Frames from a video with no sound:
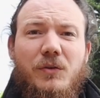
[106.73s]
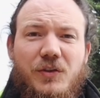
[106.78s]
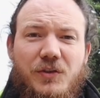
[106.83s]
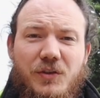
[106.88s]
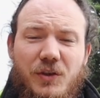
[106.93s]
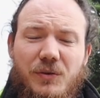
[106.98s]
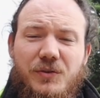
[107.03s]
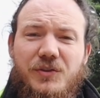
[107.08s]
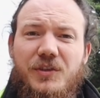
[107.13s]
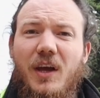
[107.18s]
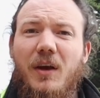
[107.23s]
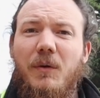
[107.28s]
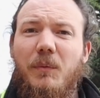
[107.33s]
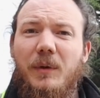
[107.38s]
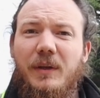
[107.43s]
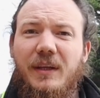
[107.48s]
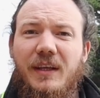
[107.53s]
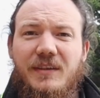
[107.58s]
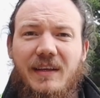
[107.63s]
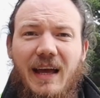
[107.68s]
To do so,
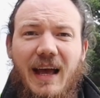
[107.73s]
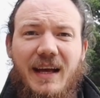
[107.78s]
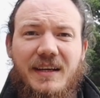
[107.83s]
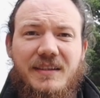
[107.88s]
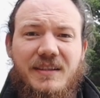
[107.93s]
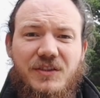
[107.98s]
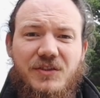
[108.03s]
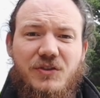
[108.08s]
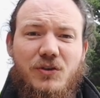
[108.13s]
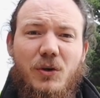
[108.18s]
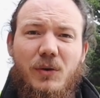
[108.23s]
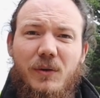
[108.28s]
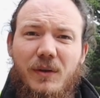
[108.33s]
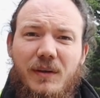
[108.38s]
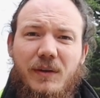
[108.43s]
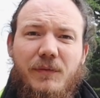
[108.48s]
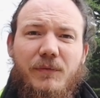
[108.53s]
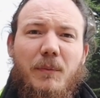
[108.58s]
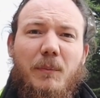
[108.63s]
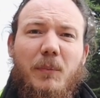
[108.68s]
we need to access two of
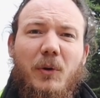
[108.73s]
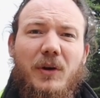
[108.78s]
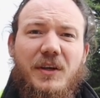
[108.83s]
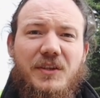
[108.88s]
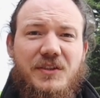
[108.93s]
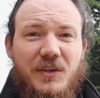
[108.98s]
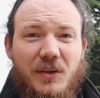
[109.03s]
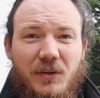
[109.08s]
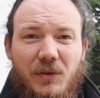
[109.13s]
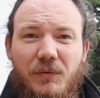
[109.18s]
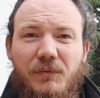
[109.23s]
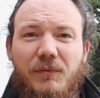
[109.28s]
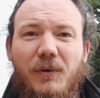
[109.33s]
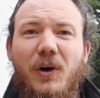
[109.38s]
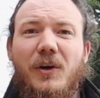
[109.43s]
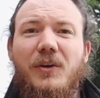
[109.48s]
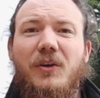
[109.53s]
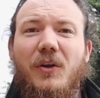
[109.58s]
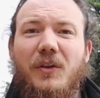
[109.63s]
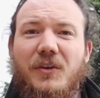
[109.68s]
the different bonnets that you'll
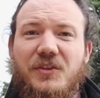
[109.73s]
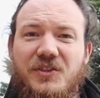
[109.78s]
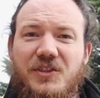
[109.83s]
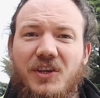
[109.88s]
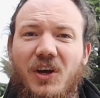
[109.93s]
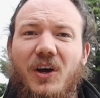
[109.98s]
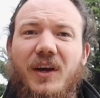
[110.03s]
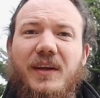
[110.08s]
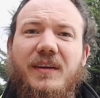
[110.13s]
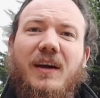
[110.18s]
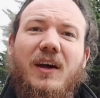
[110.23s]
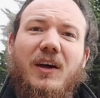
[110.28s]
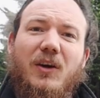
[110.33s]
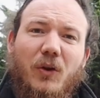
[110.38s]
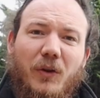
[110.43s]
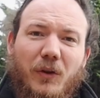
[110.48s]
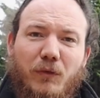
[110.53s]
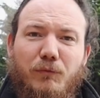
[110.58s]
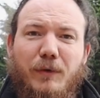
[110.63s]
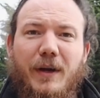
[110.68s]
find on the side and
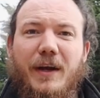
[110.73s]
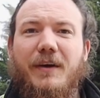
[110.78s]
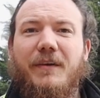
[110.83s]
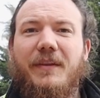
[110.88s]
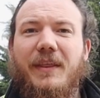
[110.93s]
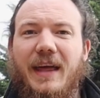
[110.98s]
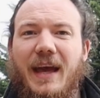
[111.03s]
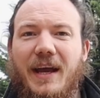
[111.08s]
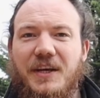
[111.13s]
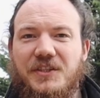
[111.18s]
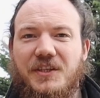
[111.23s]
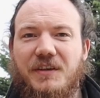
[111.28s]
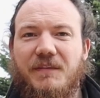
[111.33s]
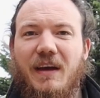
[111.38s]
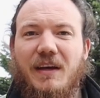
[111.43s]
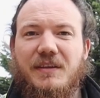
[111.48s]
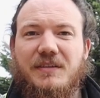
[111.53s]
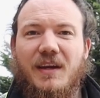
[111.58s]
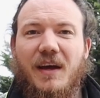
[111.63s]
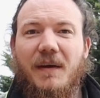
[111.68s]
on the rear of the
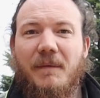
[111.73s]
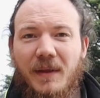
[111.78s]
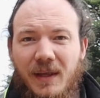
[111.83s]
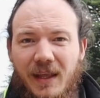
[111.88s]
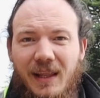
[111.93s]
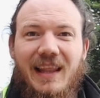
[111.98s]
excavator.